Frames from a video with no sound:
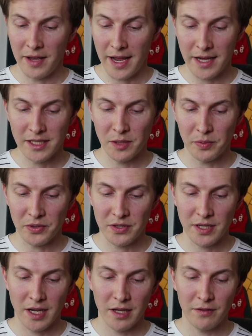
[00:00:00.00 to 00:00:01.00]

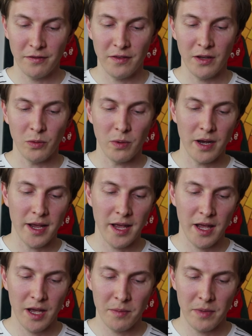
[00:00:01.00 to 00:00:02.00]
80%
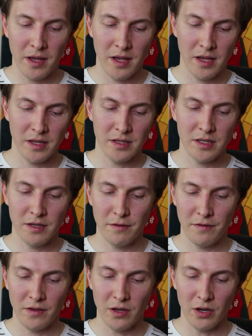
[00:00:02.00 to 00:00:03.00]
VYM and
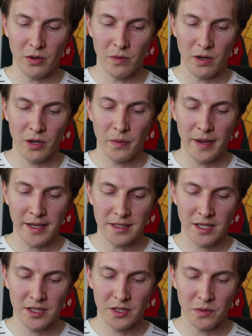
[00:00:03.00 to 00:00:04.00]
VOO at
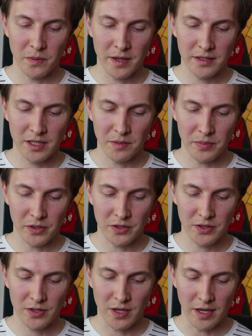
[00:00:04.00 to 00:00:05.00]

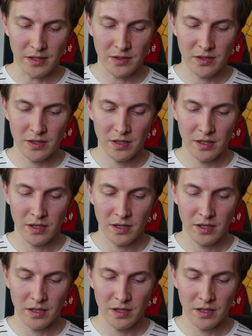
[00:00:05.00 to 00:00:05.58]
20%.